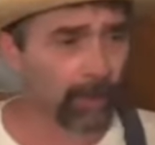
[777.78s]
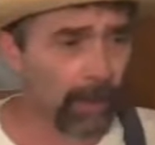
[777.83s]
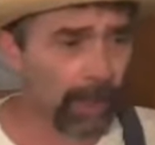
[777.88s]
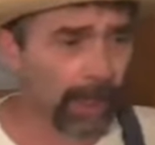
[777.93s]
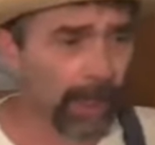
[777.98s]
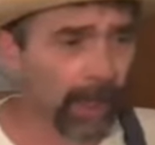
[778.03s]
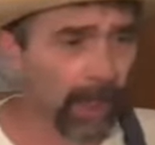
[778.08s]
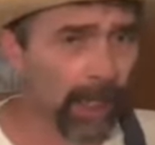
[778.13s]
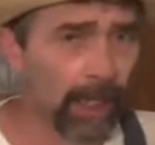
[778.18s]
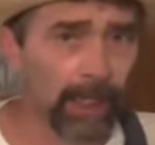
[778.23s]

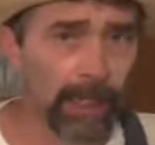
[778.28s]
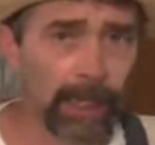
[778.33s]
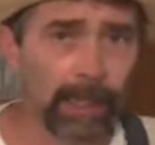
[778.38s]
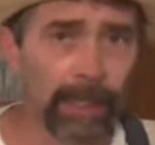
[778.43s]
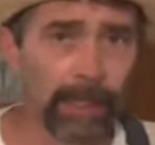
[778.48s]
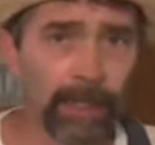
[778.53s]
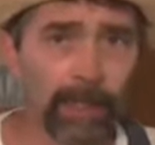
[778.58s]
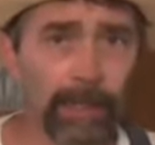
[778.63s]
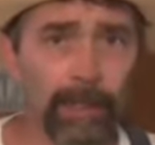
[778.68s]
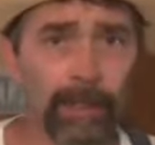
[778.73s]

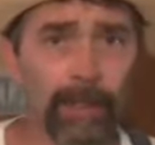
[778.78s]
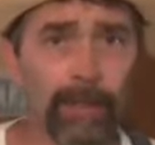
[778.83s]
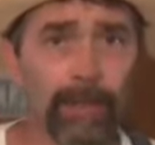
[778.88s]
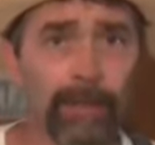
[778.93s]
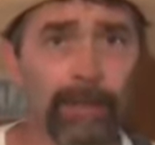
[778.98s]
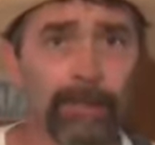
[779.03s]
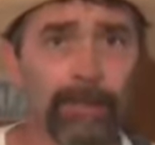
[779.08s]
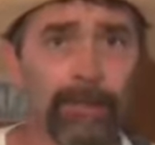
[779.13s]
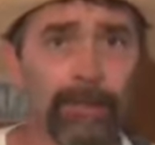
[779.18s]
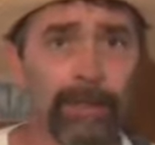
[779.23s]
29
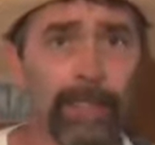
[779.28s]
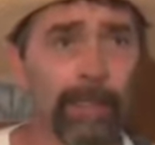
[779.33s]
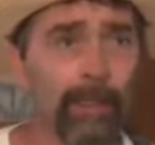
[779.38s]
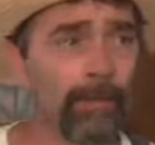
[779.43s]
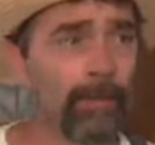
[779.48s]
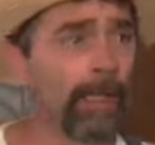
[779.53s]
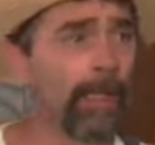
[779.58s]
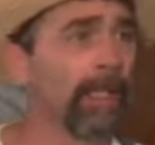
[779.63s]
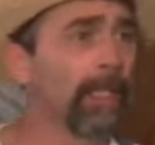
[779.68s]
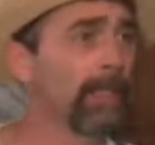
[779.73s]
of
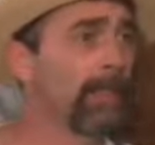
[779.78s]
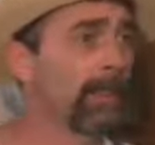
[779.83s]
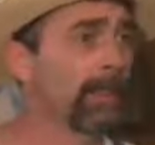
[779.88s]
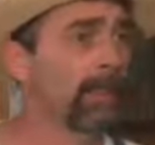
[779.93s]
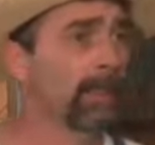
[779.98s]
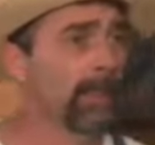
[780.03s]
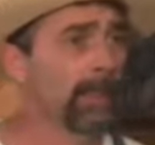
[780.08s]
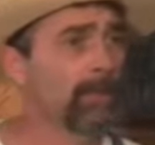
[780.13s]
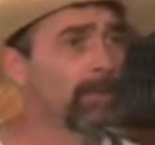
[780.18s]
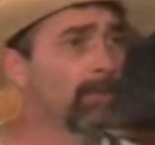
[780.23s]
Jeremiah,
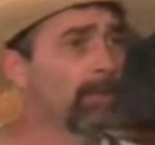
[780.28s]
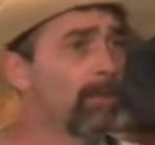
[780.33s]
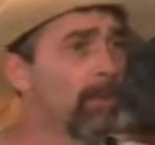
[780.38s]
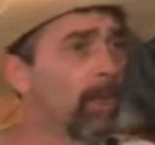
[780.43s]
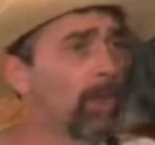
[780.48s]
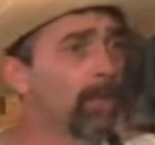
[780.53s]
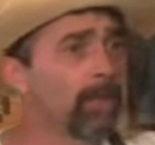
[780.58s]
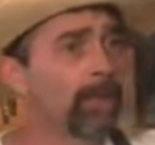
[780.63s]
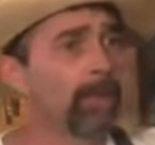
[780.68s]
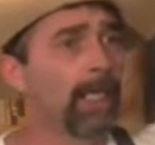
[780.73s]
he
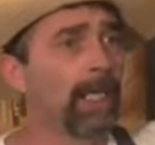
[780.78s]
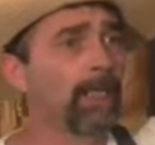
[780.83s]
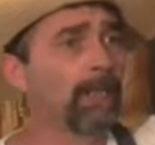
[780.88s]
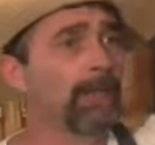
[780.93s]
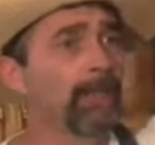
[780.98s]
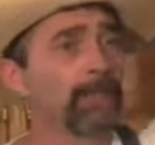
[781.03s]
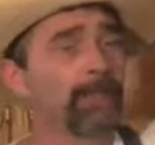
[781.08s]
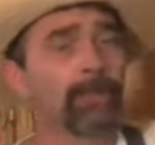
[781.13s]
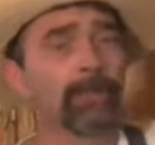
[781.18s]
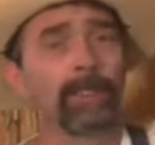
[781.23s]
wrote a
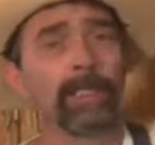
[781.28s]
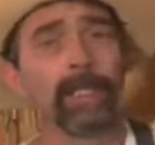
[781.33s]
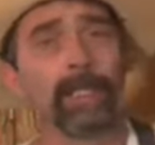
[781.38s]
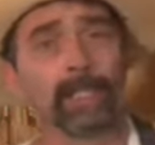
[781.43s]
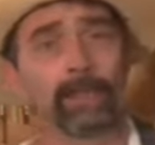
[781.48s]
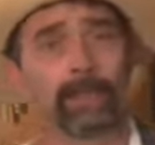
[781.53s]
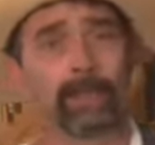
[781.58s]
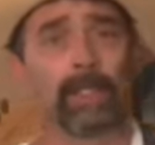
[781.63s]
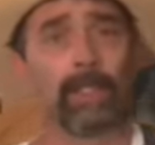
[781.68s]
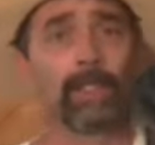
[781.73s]
letter to the
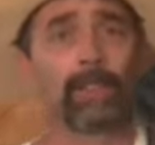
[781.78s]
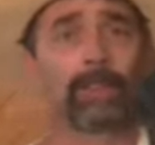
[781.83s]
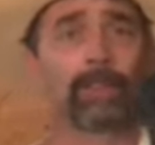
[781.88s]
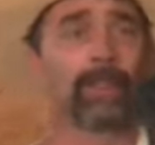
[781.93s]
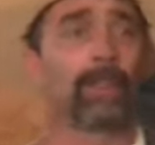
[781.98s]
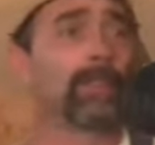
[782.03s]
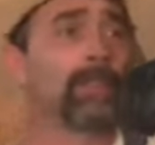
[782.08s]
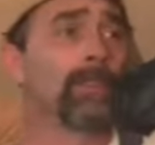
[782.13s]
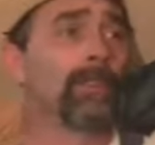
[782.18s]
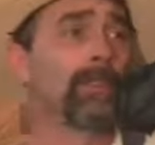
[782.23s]
exiles.
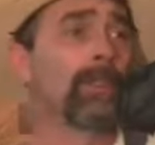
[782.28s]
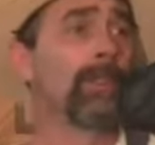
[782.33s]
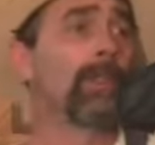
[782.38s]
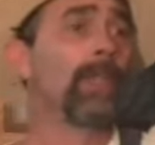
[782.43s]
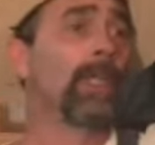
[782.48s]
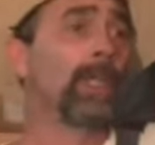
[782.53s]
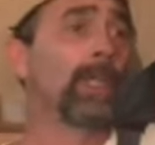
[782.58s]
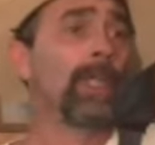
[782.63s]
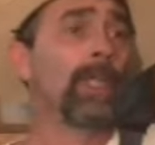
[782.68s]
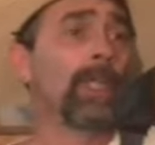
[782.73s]
And so
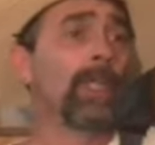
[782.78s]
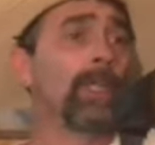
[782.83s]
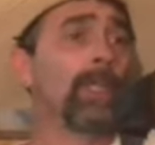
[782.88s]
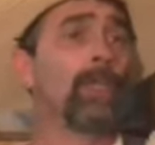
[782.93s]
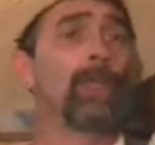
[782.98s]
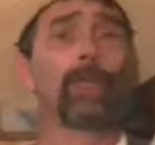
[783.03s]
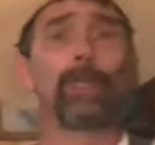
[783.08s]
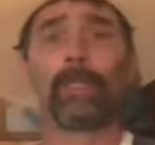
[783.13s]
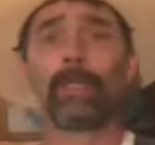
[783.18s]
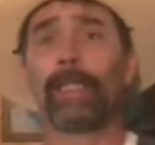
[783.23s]

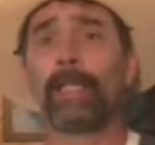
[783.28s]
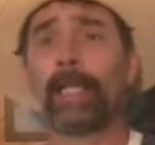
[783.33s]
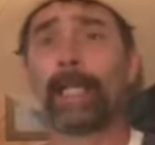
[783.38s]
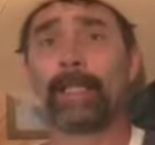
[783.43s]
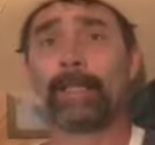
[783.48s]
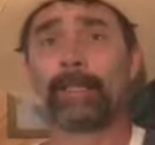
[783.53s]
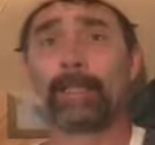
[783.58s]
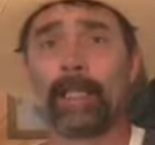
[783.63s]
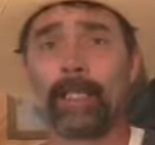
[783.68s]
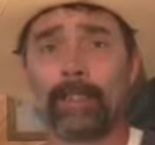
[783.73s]
who are the
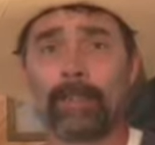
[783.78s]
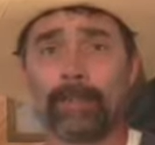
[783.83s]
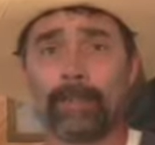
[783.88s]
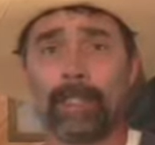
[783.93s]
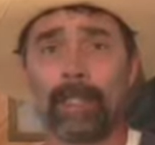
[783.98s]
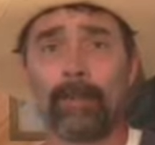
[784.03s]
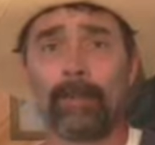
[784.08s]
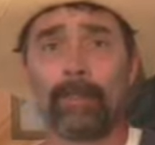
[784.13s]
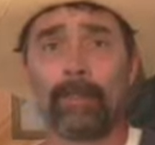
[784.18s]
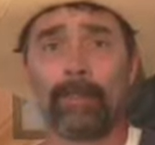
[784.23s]
exiles
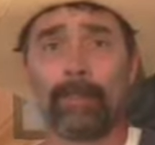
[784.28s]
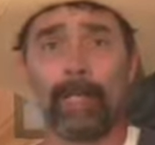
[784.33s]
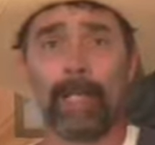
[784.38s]
that were in